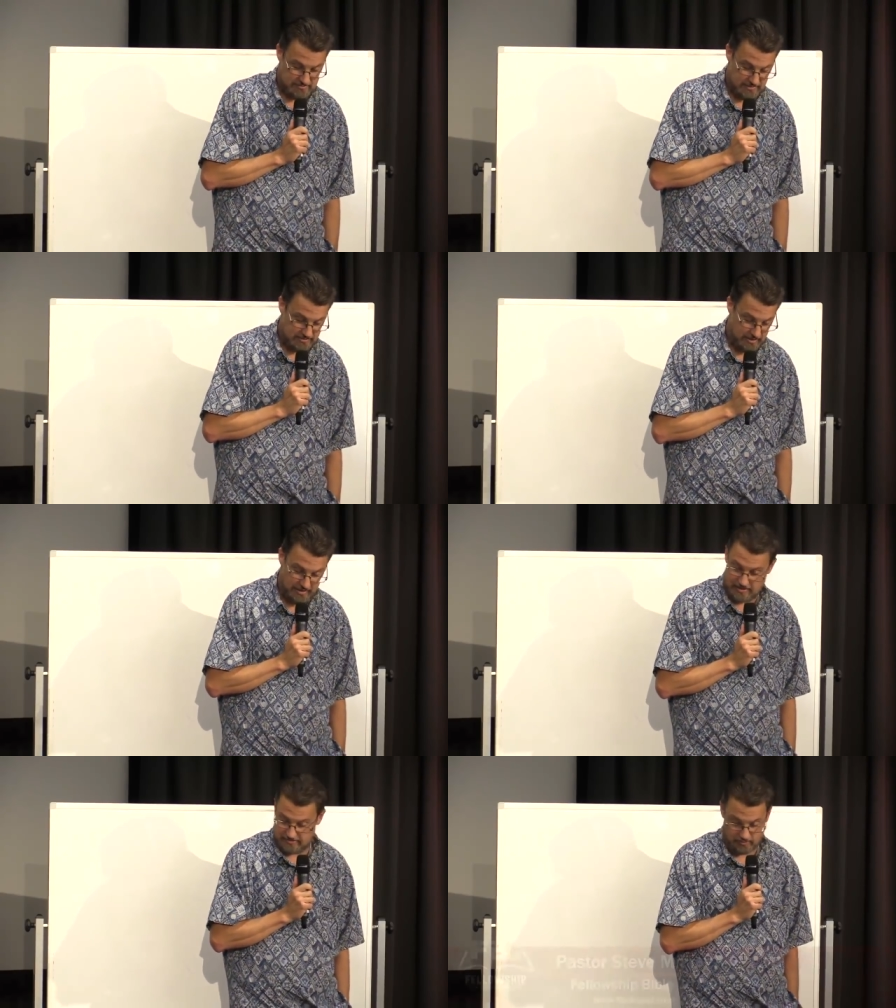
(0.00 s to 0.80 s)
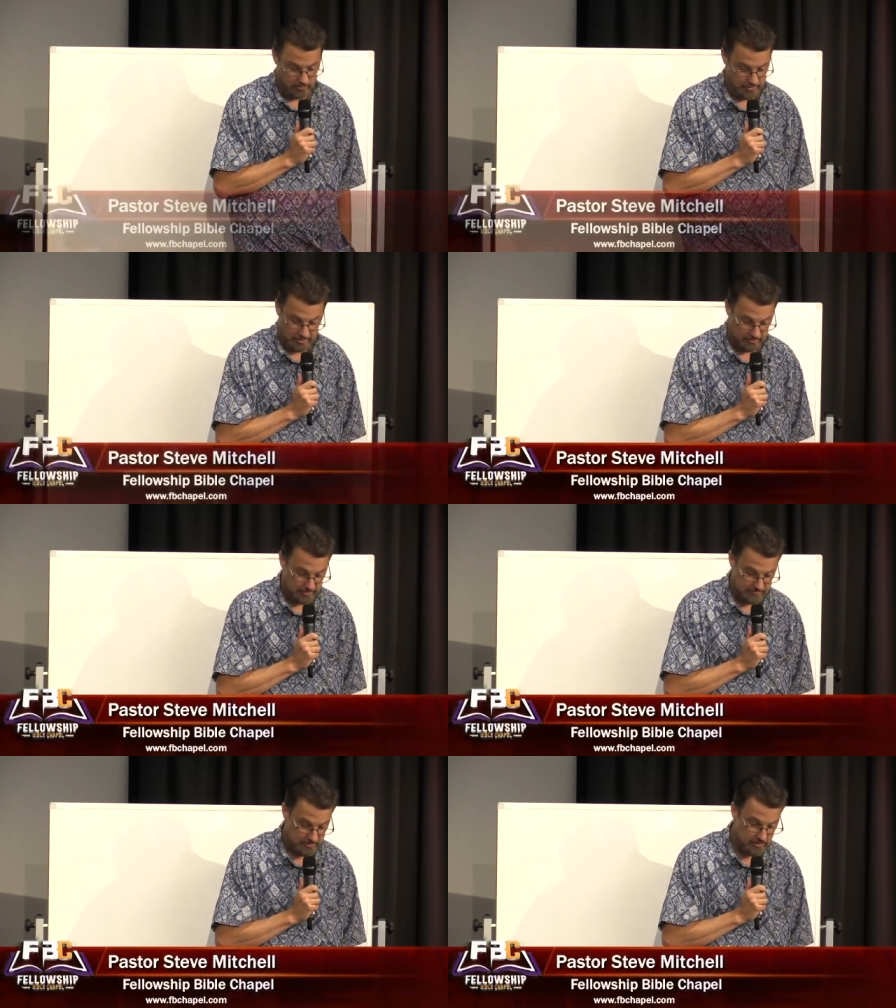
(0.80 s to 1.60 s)
So, I, Lord, I don't
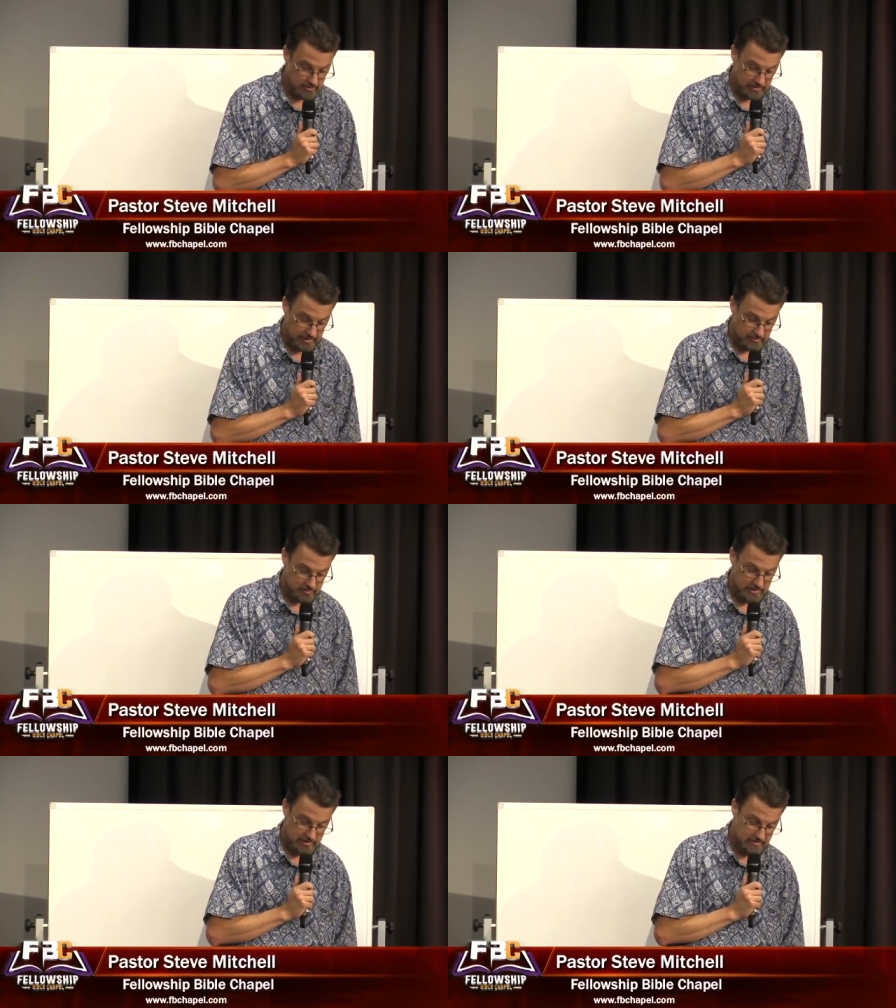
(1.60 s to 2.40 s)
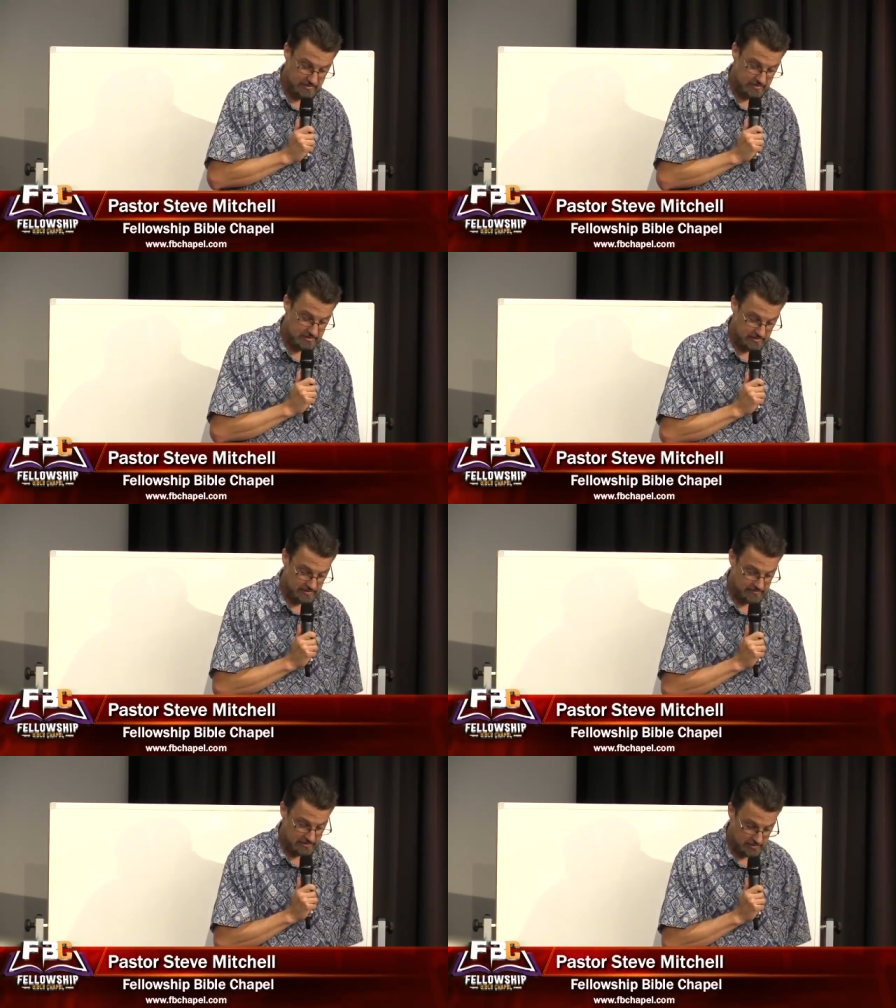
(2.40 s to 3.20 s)
even know how to pray other than to
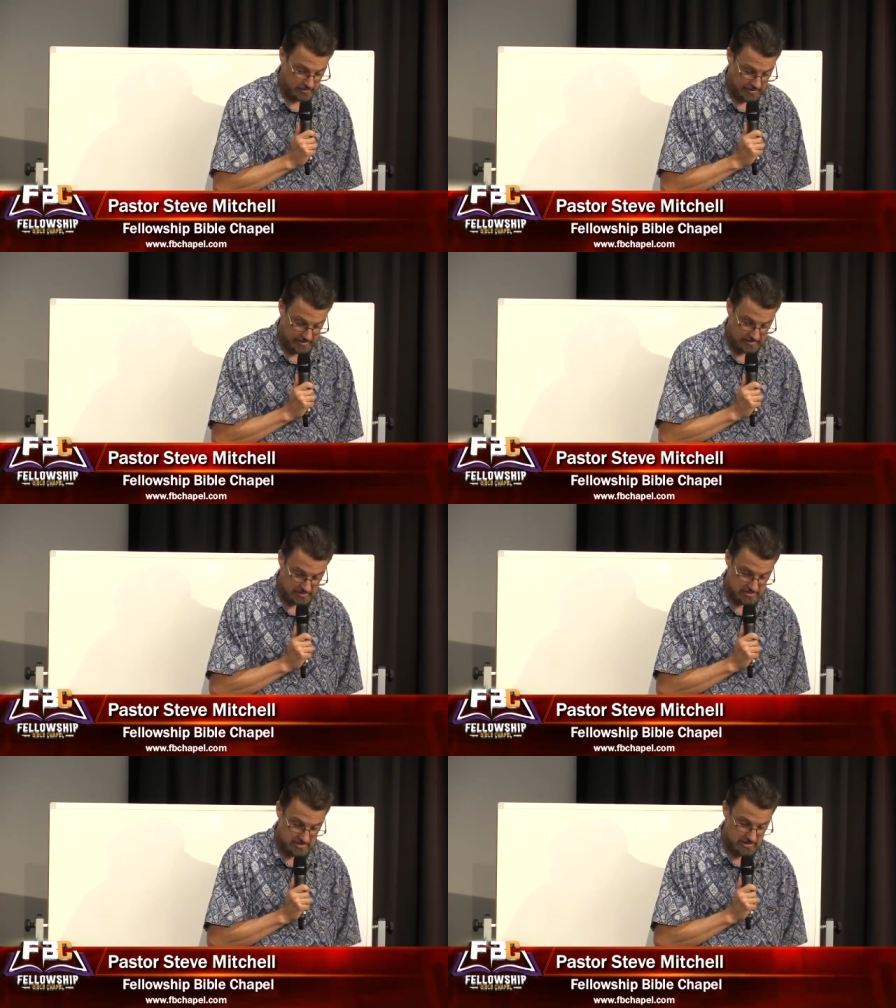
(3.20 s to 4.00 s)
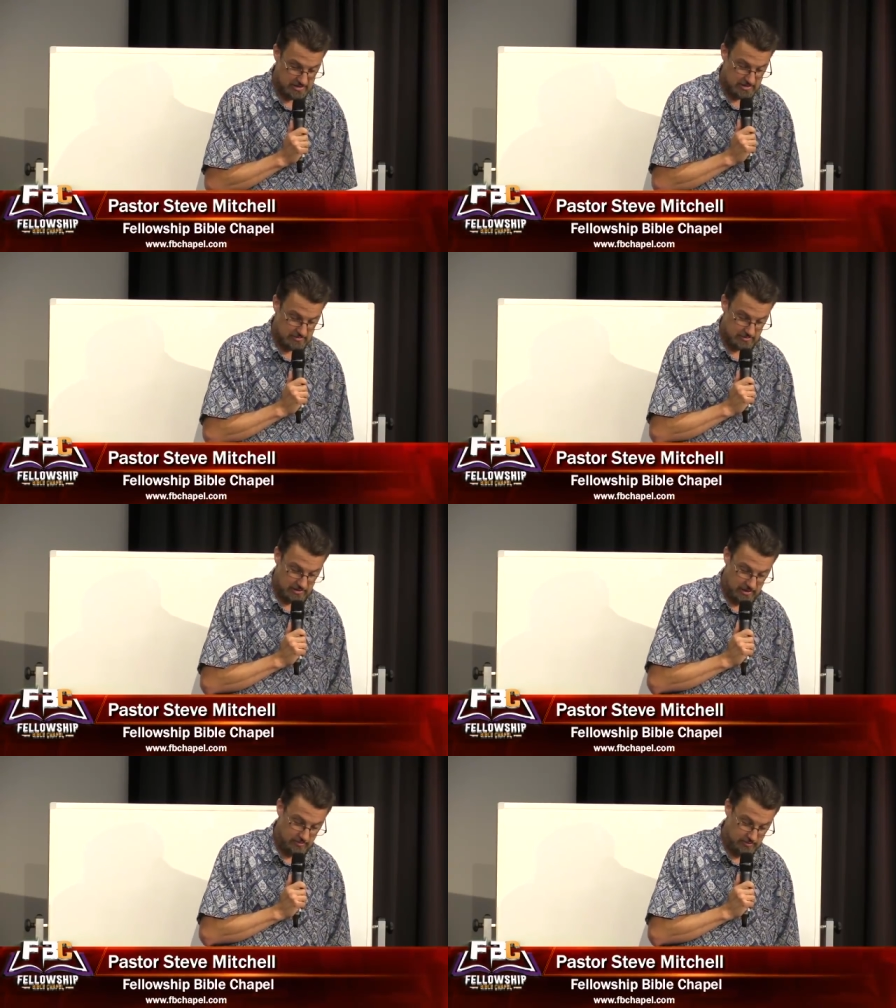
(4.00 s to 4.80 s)
leave it in your hands. But
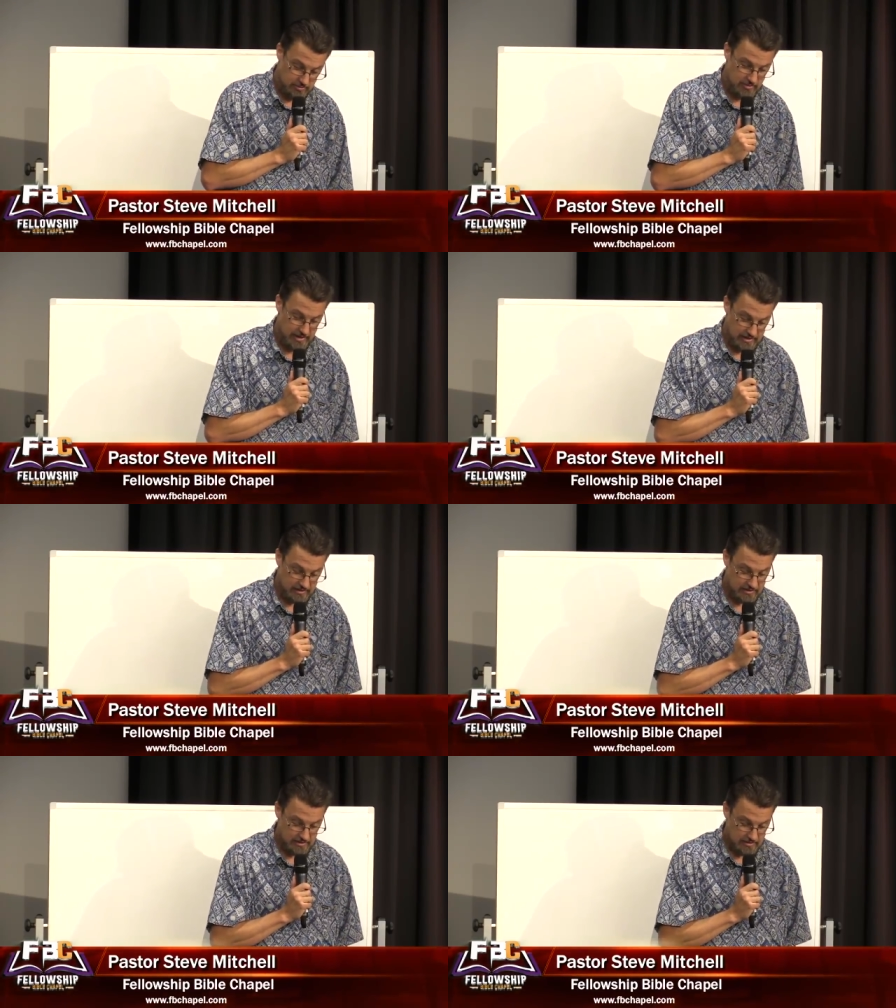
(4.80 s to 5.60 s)
God, we pray